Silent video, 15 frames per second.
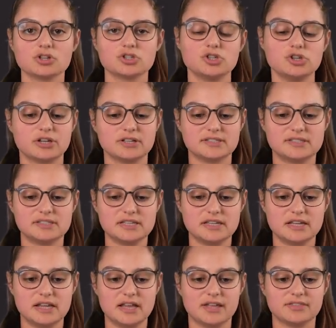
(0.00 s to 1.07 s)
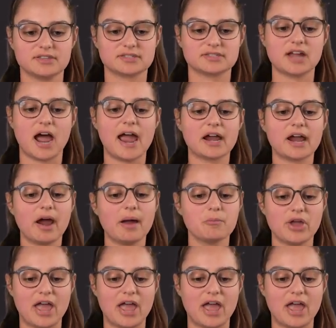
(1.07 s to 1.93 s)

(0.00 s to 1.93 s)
So you can see in this diagram,